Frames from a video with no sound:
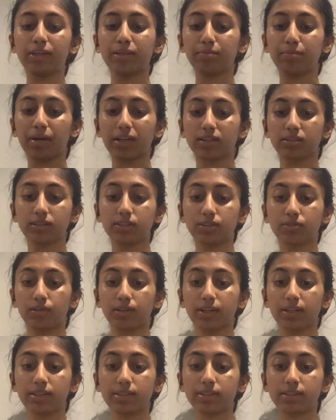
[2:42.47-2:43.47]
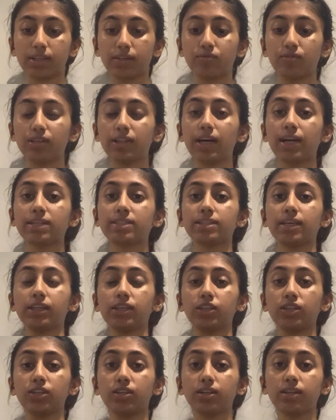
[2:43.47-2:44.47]
mental disorders and realize that
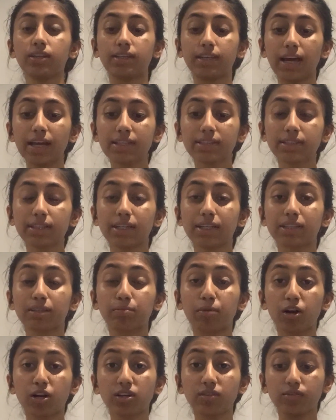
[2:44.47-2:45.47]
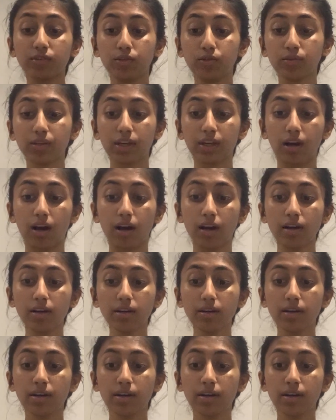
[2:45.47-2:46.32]
yes, it is a part of who they are,